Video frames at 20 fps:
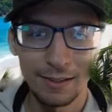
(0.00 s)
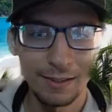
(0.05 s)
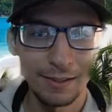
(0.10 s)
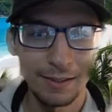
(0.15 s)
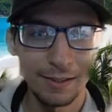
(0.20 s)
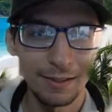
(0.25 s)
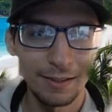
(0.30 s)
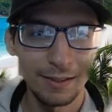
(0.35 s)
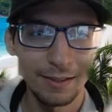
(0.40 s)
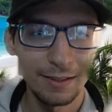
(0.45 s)

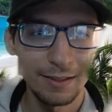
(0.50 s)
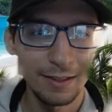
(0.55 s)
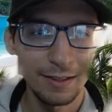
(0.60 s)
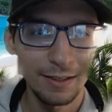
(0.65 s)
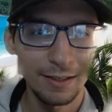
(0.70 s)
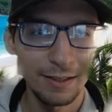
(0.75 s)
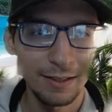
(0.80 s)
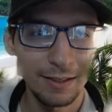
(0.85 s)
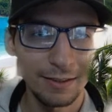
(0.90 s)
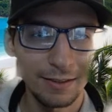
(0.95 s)
It's like a
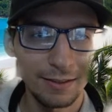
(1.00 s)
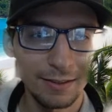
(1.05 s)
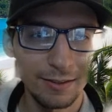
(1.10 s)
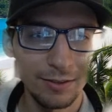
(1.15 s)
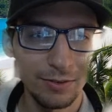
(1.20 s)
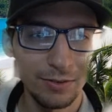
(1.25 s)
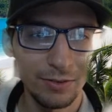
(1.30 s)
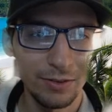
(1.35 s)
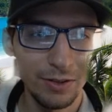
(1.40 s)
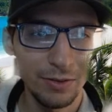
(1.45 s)

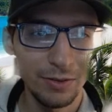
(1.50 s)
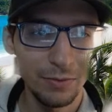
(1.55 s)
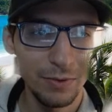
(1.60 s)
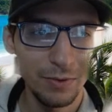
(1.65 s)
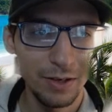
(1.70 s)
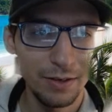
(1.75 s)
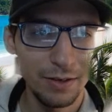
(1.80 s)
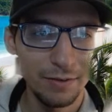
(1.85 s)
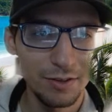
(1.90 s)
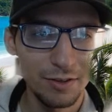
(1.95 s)
2D way of
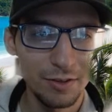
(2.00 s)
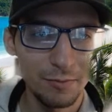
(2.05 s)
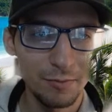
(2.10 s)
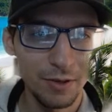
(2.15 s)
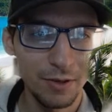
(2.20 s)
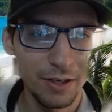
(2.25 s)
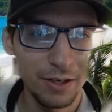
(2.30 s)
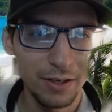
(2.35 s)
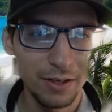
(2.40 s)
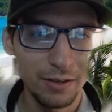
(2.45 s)
spinning
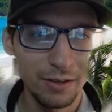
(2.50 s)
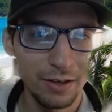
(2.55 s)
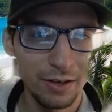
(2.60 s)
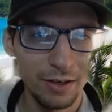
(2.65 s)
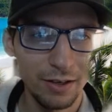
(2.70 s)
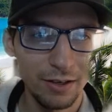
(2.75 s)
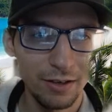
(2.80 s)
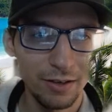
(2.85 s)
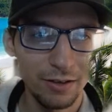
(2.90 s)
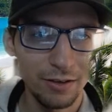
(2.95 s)
it like a
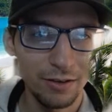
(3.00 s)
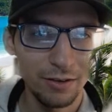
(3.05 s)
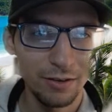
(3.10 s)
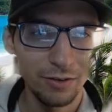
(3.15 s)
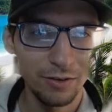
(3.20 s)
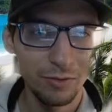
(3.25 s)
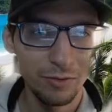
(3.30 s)
cube.